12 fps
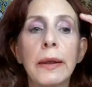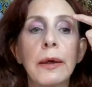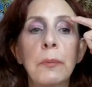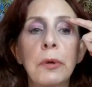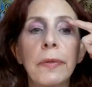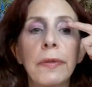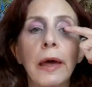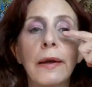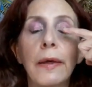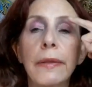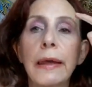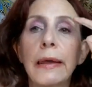and I put that
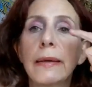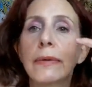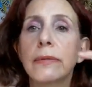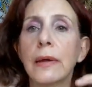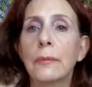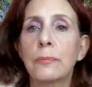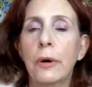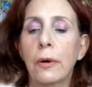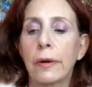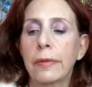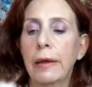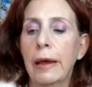on the inside
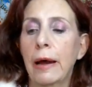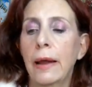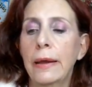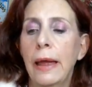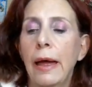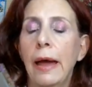part of the eye.